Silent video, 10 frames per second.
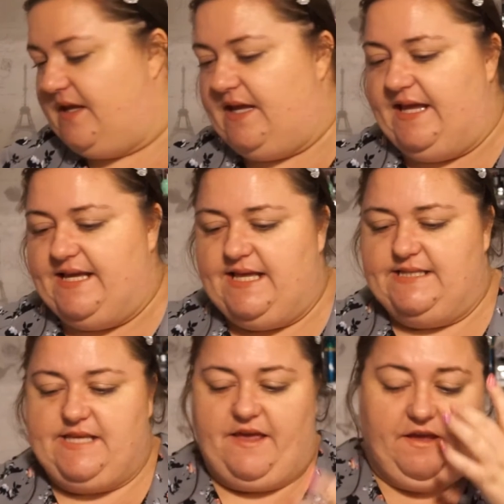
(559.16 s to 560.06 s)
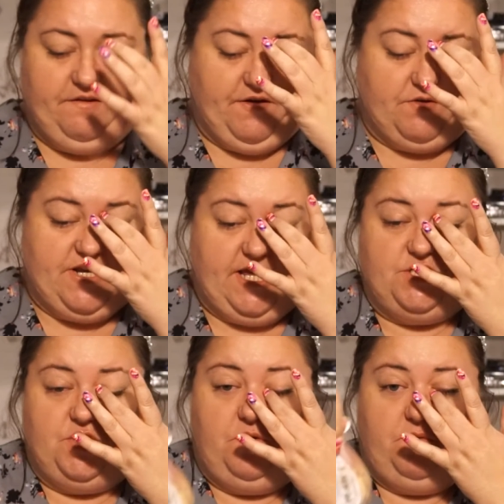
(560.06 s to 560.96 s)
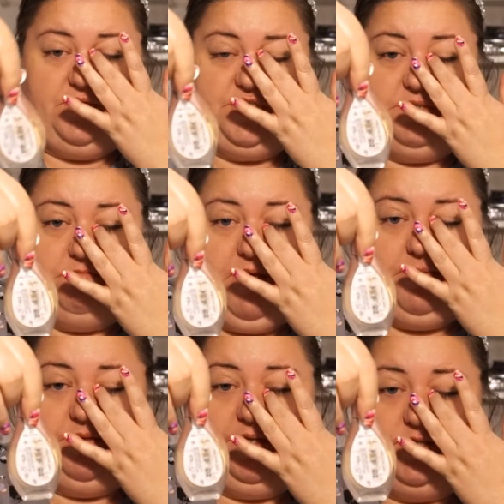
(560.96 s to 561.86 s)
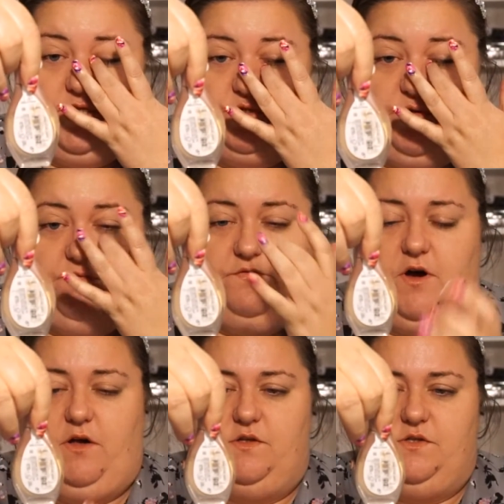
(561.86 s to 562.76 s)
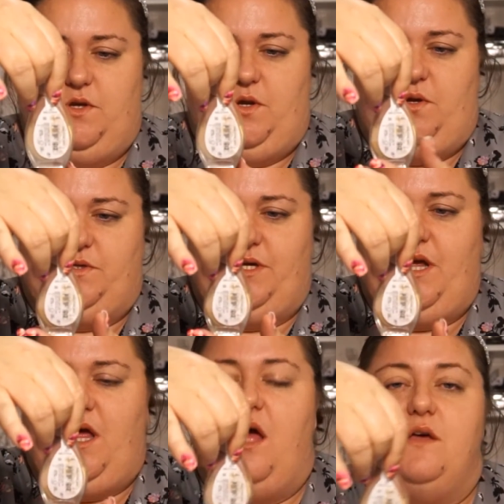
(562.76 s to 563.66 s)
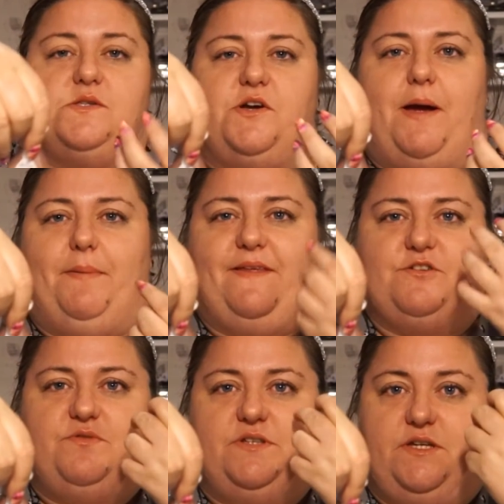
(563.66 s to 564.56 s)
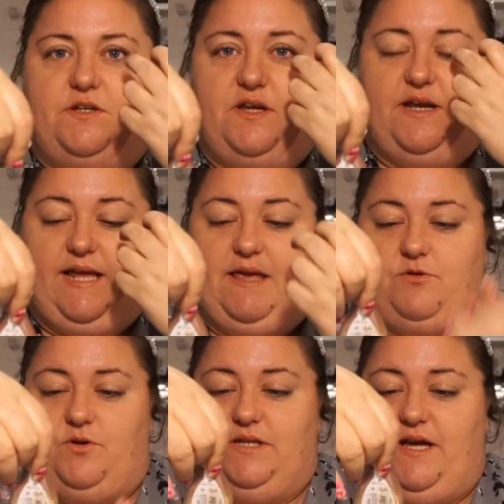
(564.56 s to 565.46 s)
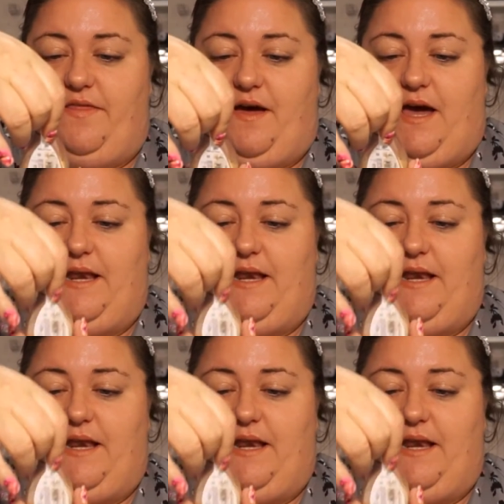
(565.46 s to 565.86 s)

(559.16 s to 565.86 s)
is a foundation, which is Maybelline's Dream Flawless Nude. Sorry, I bet that's really annoying I keep going like that, and